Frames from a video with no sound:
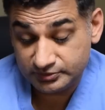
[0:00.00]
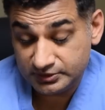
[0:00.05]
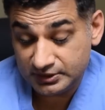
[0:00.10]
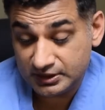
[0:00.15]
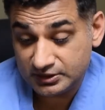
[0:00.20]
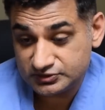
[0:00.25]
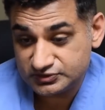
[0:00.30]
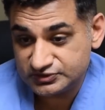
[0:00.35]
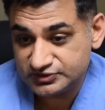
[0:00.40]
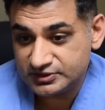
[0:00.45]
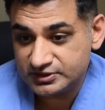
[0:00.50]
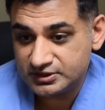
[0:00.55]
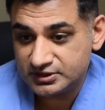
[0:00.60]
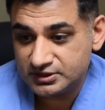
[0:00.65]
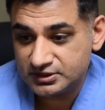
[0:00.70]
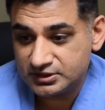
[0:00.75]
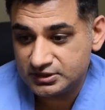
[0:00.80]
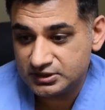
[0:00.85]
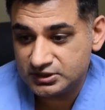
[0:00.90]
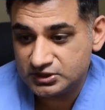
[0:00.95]
Yeah, it's
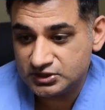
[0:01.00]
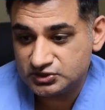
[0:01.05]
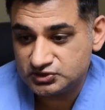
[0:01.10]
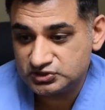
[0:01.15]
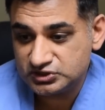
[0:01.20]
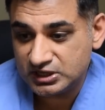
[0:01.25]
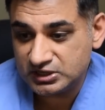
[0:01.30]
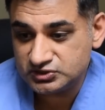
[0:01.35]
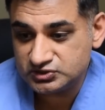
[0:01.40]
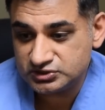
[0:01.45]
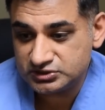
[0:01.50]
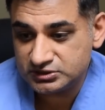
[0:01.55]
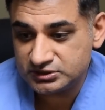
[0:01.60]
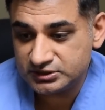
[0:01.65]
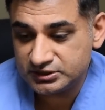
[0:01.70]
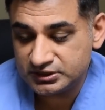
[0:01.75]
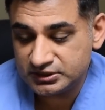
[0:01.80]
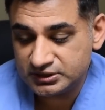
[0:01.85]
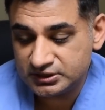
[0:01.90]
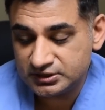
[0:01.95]
the changing,